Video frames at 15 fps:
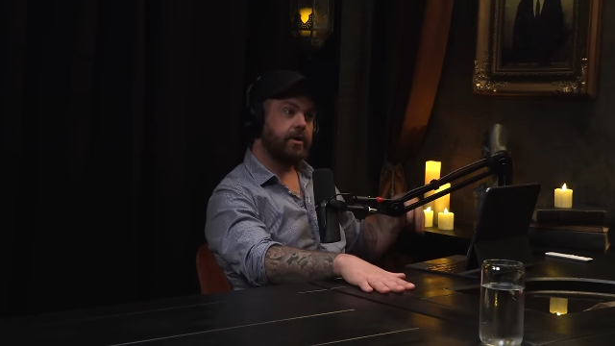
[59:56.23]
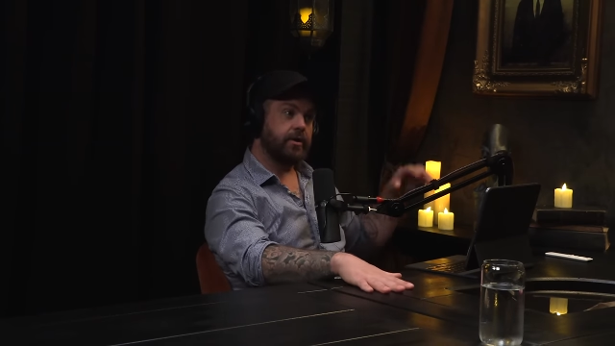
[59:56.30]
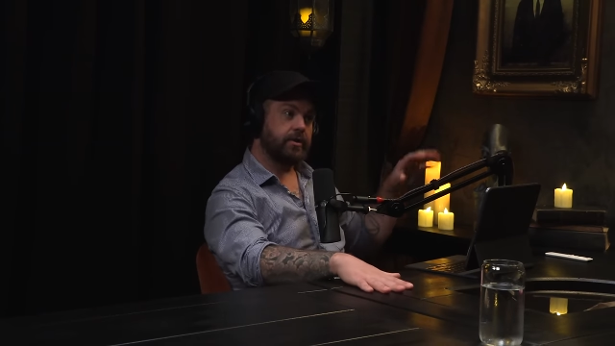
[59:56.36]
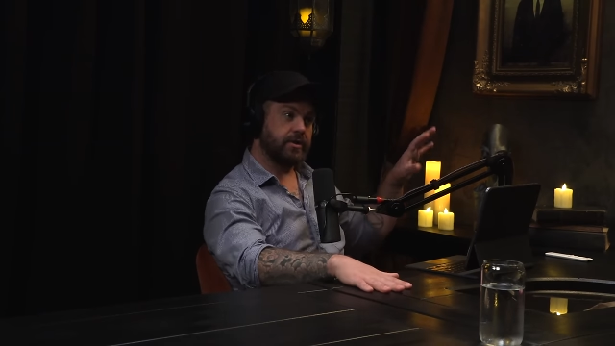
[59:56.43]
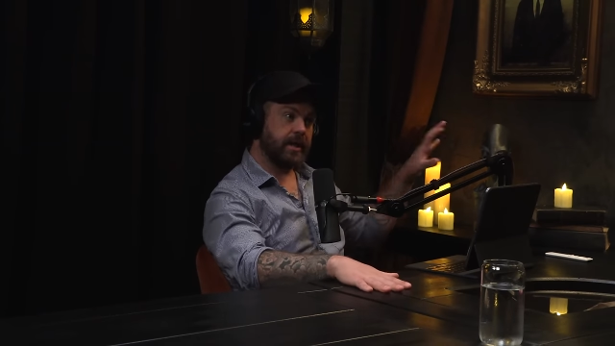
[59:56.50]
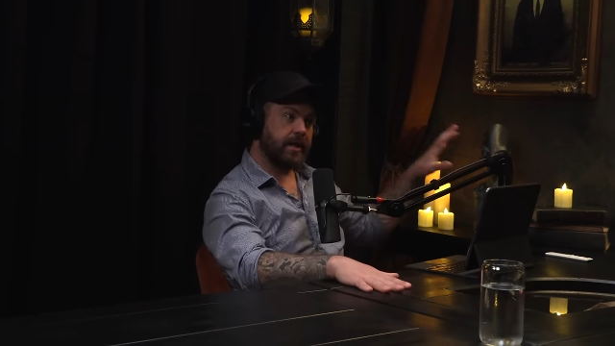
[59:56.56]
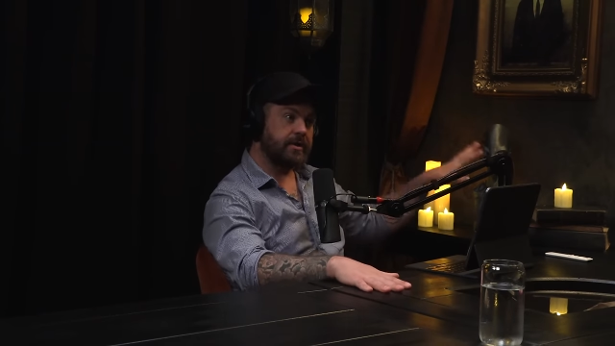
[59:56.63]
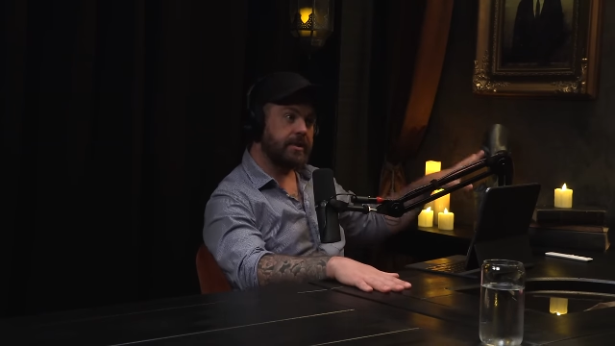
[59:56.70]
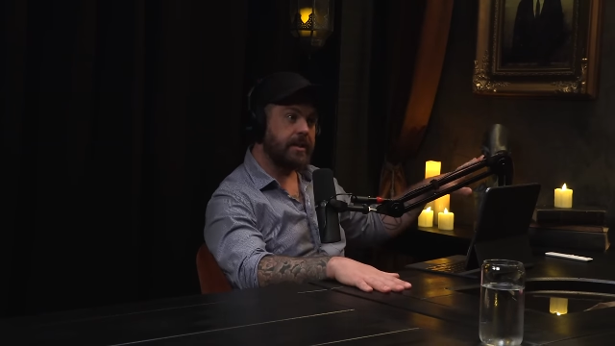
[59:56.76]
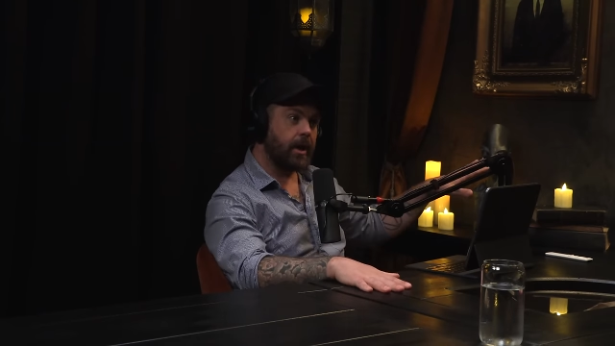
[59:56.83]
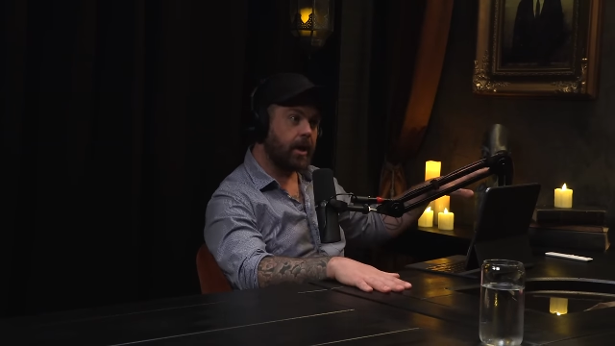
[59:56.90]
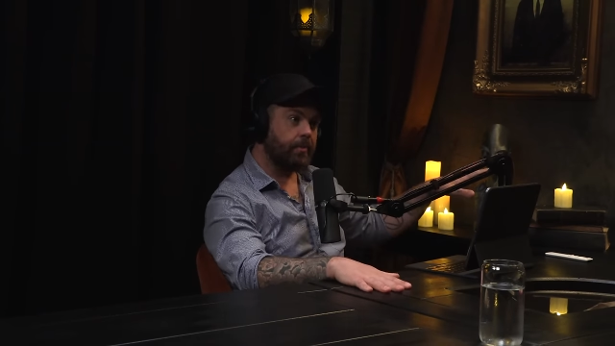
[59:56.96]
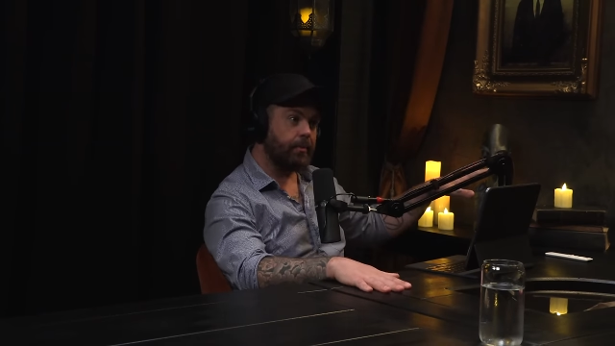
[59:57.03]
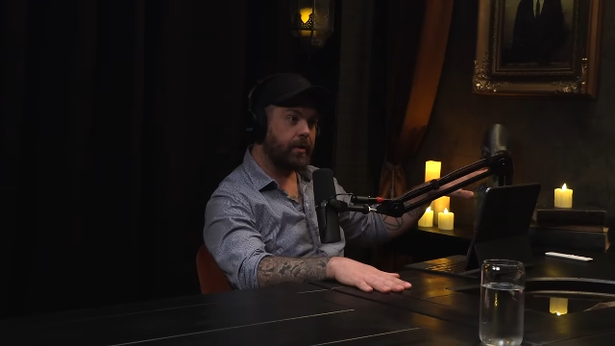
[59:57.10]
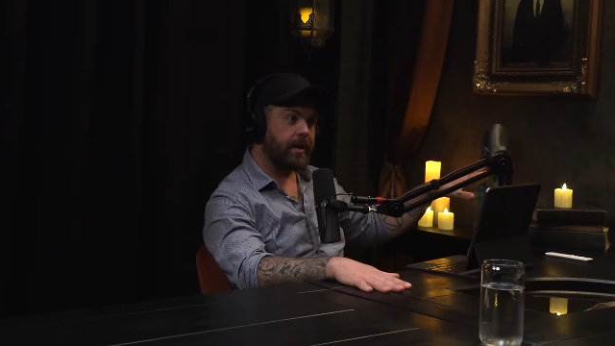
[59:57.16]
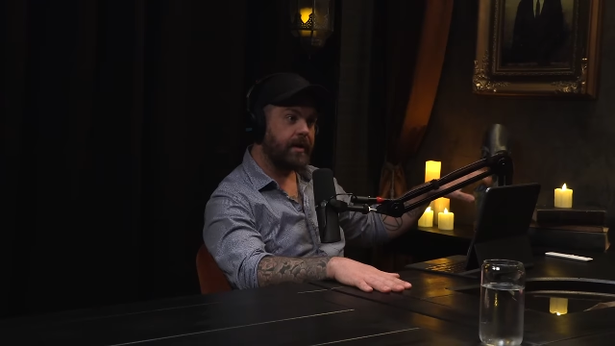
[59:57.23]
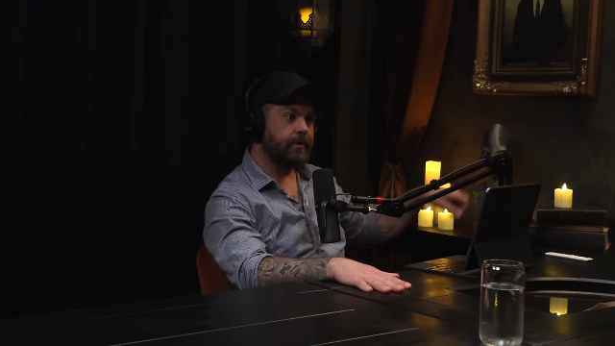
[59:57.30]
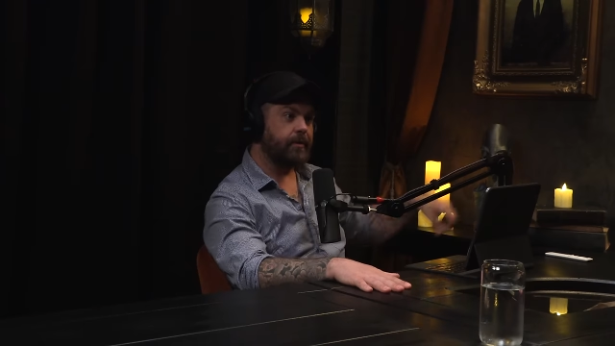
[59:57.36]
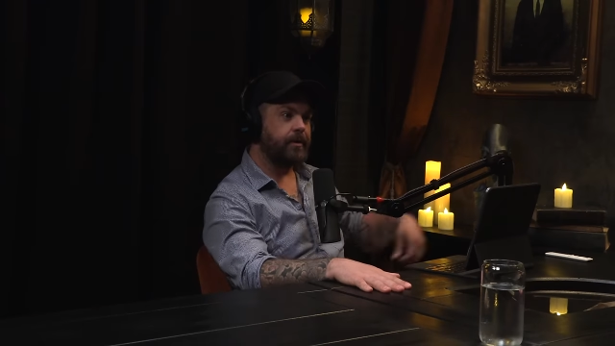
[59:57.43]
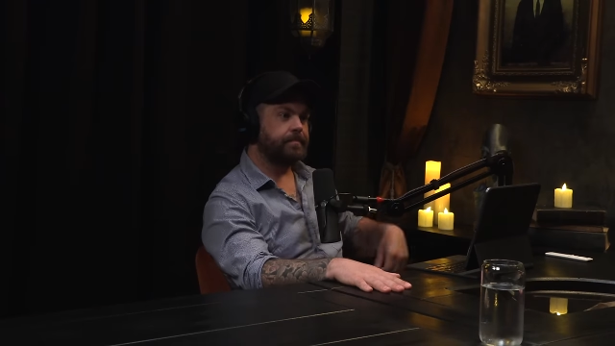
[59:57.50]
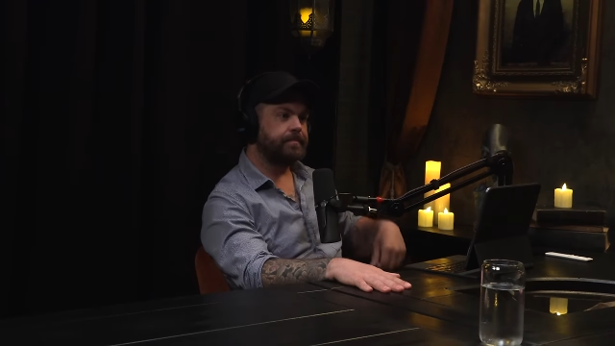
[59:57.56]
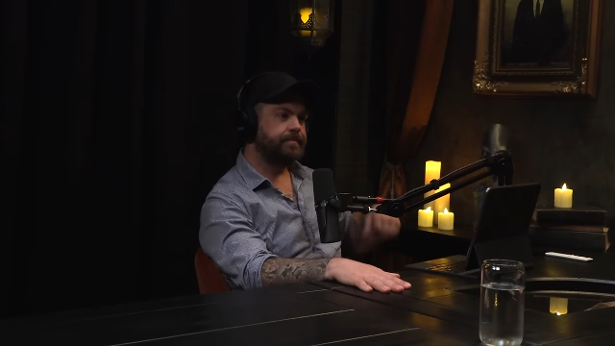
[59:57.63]
your son's in the operating
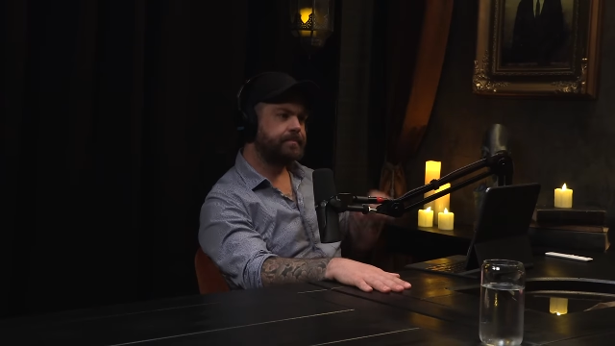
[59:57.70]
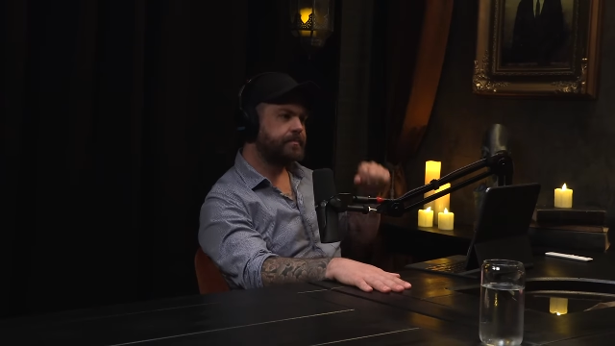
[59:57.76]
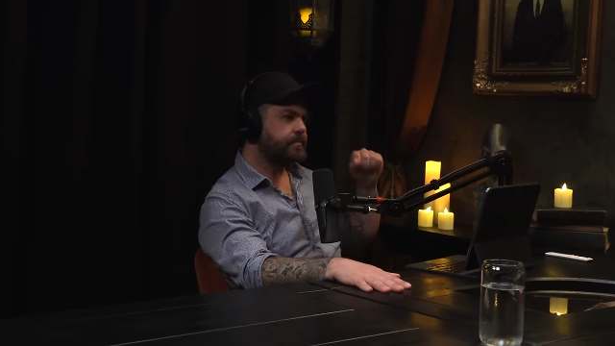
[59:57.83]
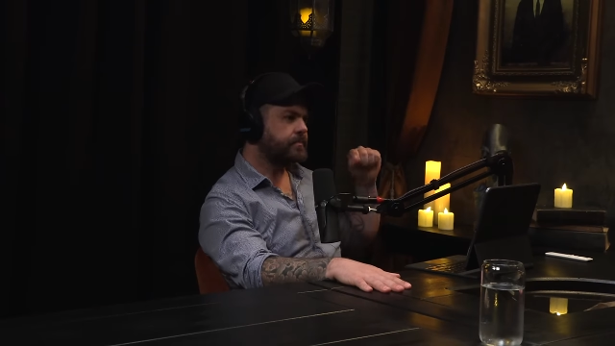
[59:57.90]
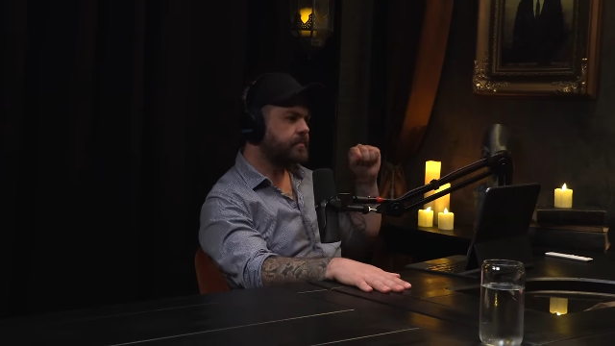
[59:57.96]
room